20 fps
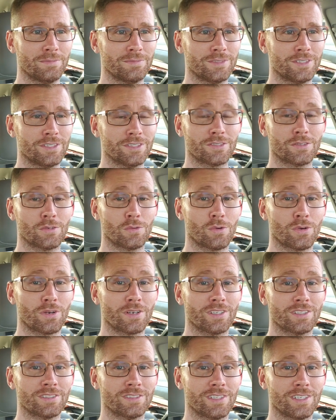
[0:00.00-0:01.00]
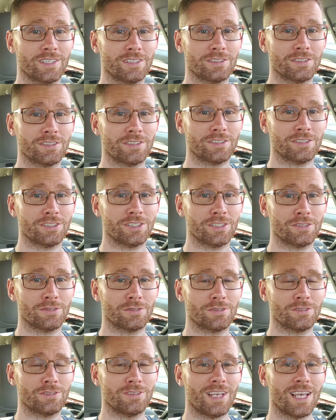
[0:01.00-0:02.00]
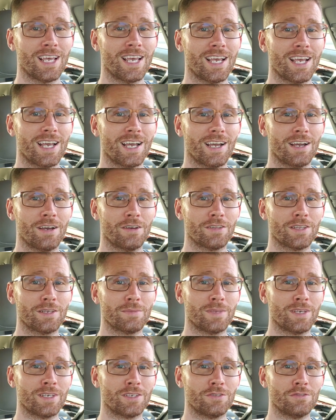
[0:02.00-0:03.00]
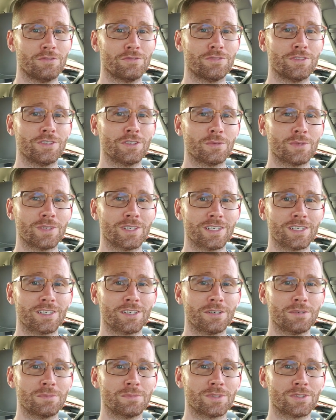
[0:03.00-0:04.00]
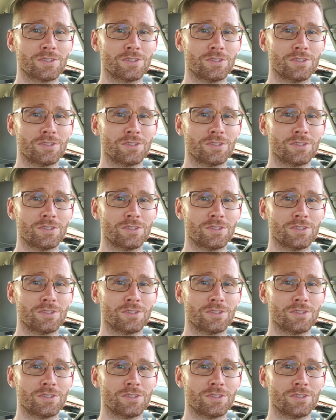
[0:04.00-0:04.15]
just the organization in general, how they make you feel when it comes